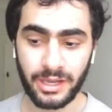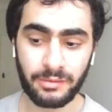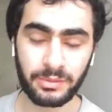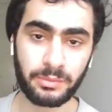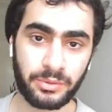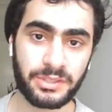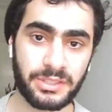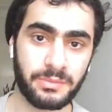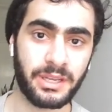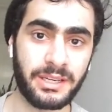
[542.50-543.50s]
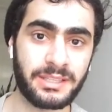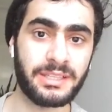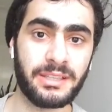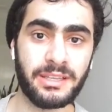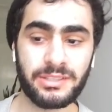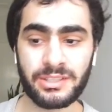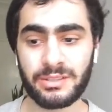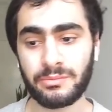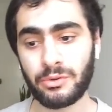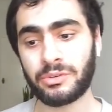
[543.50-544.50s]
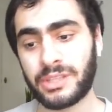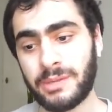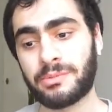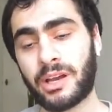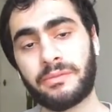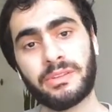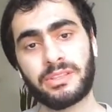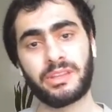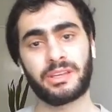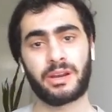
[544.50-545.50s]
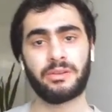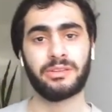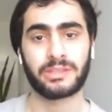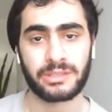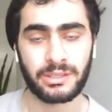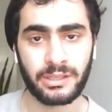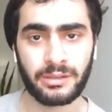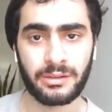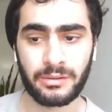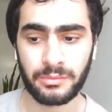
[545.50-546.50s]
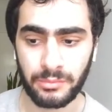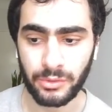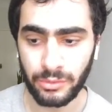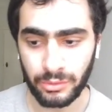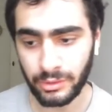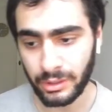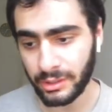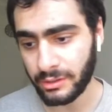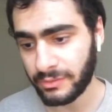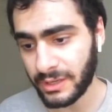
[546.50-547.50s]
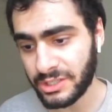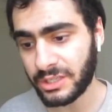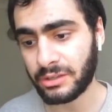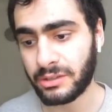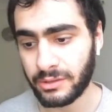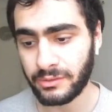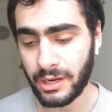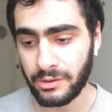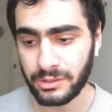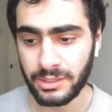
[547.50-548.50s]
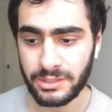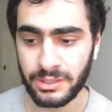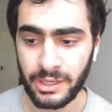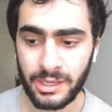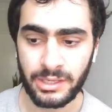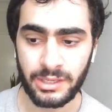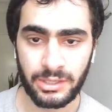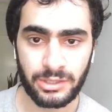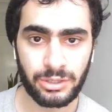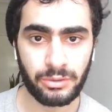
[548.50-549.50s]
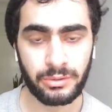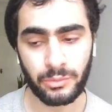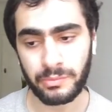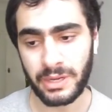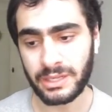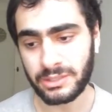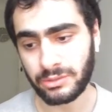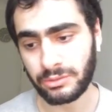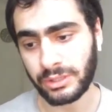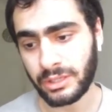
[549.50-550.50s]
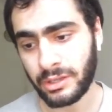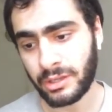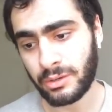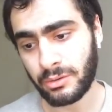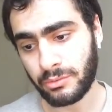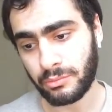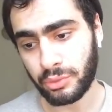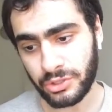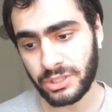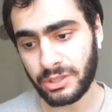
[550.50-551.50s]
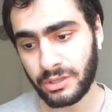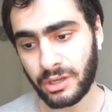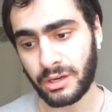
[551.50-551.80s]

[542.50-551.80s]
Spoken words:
Half-Blood Prince to be. And it's just a more deep dive into the characters. More fleshing out the characters, showing more backstory, pushing...